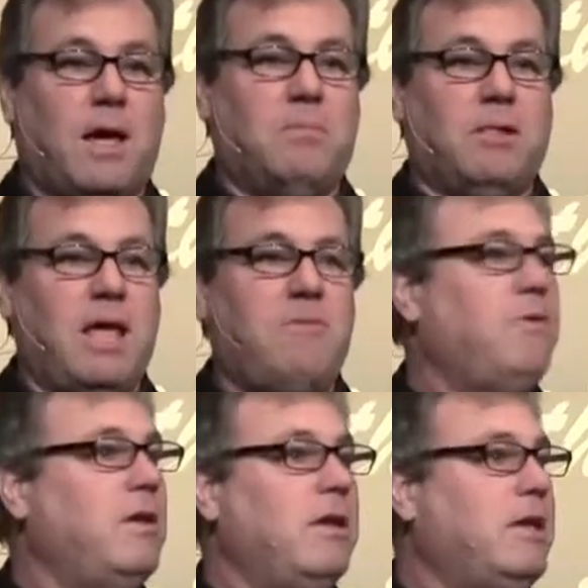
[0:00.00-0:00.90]

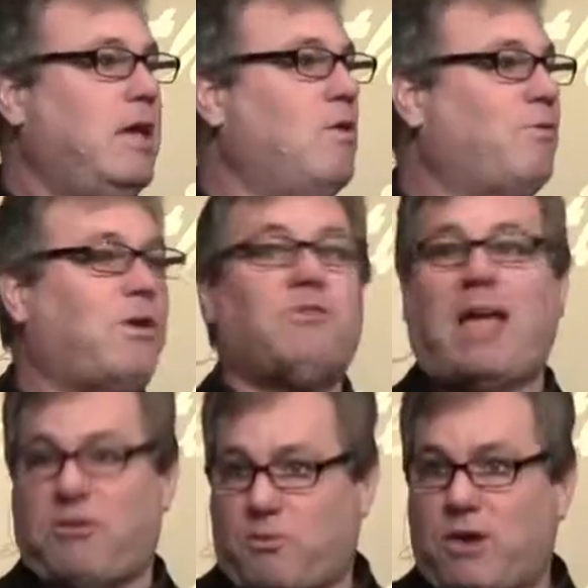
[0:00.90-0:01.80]
Unbelief, kill
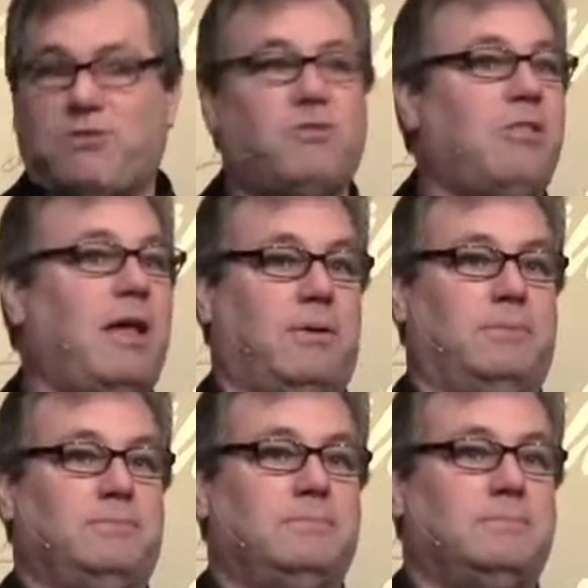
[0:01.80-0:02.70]
first, ask questions later.